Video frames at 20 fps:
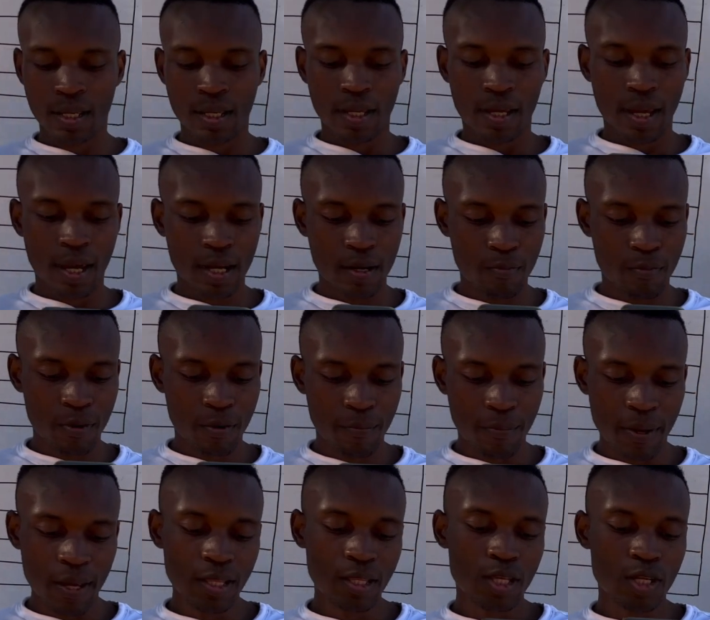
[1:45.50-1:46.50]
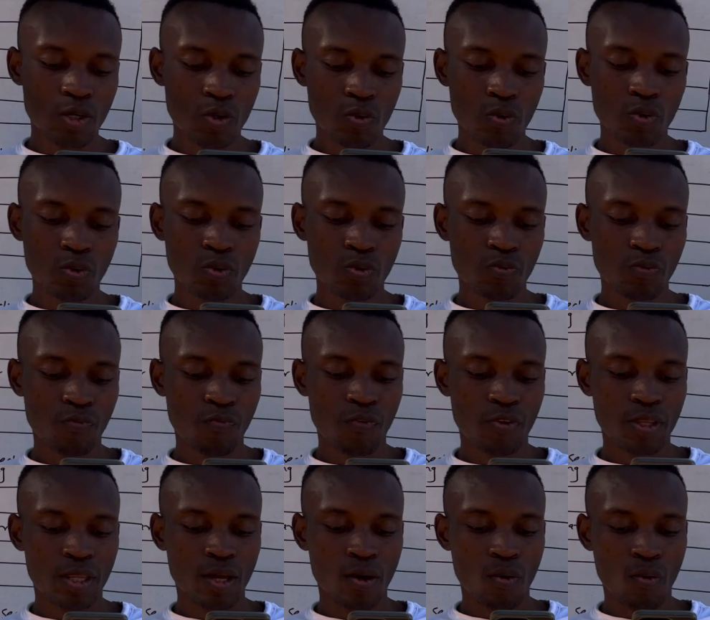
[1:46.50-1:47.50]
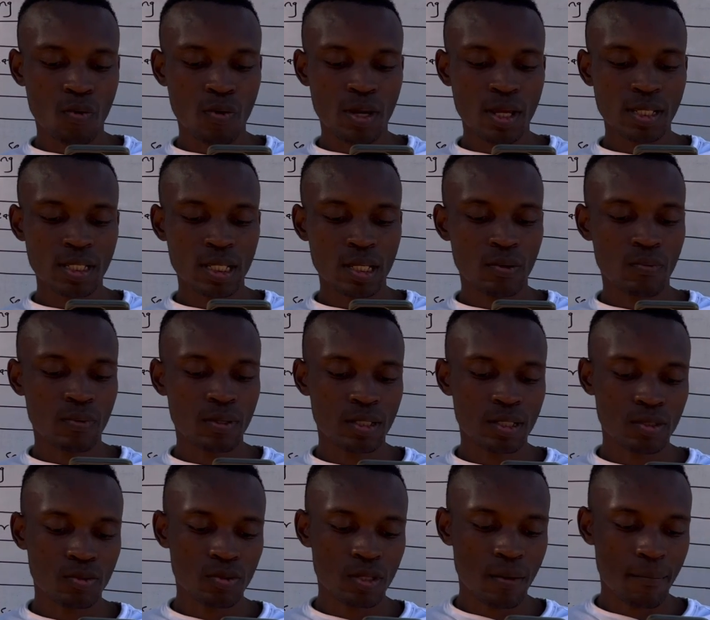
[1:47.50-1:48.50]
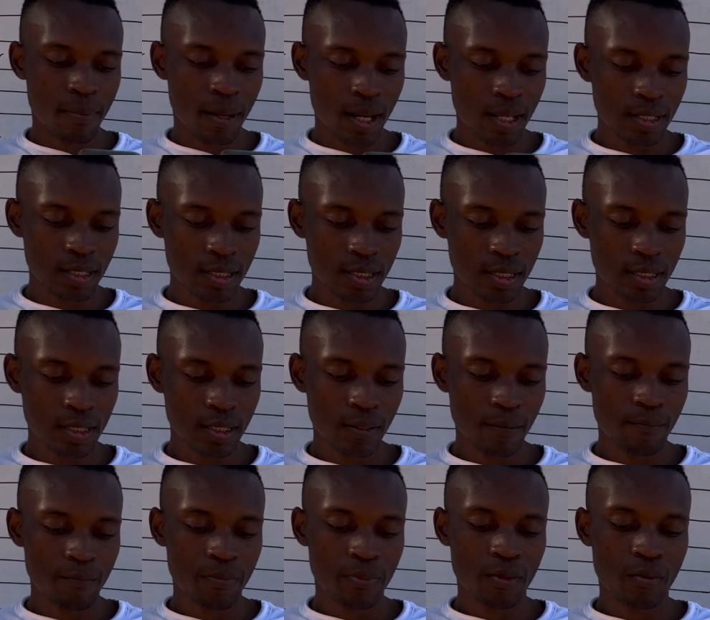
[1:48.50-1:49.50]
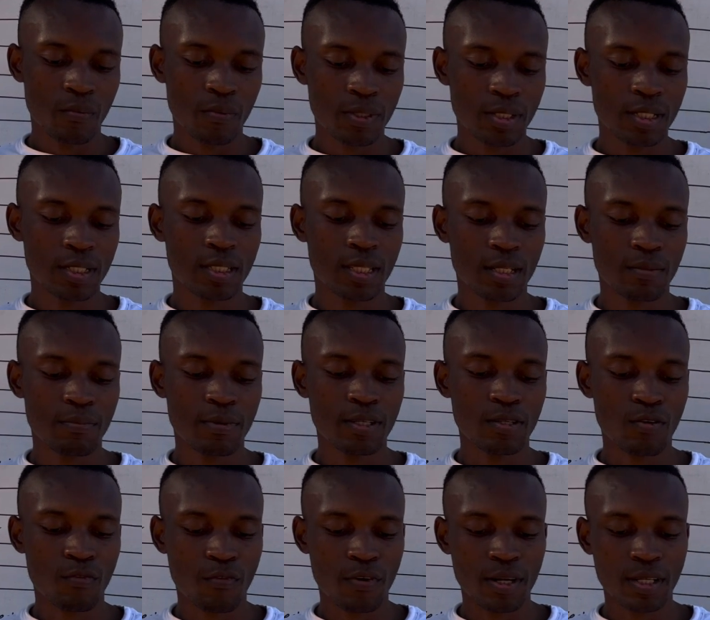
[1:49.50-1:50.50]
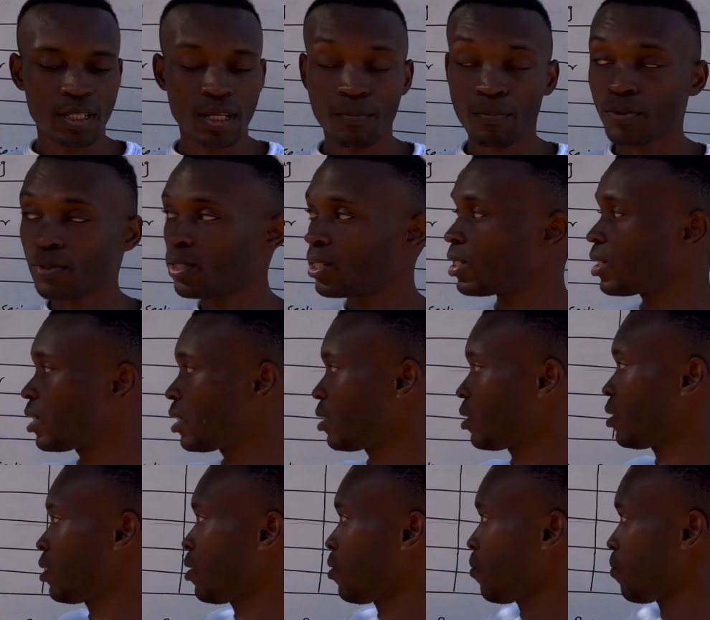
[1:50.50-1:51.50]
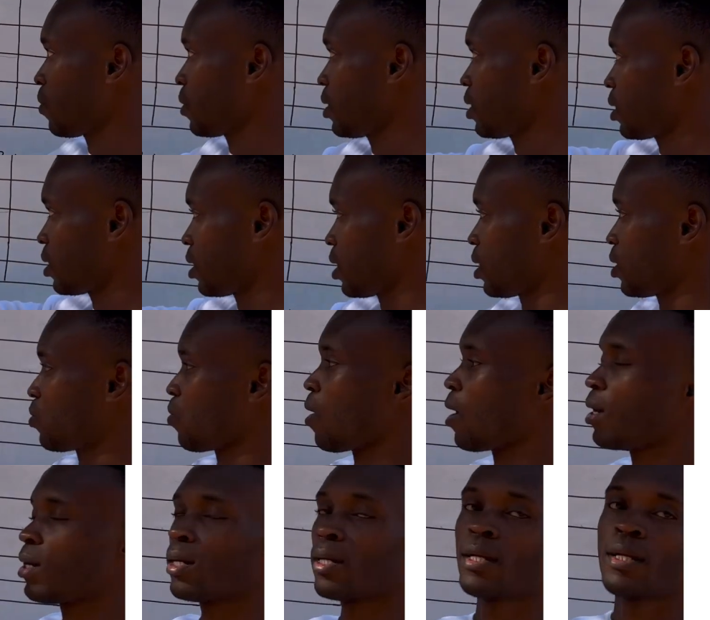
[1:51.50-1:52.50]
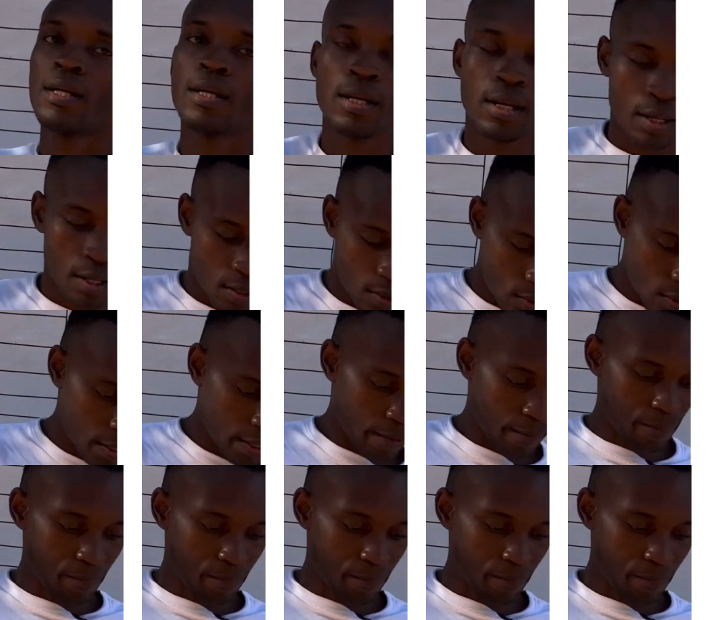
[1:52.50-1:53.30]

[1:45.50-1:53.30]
and prepare the notes for the owner's equity to the balance sheet, which is statement of financial position, which is this one. Okay.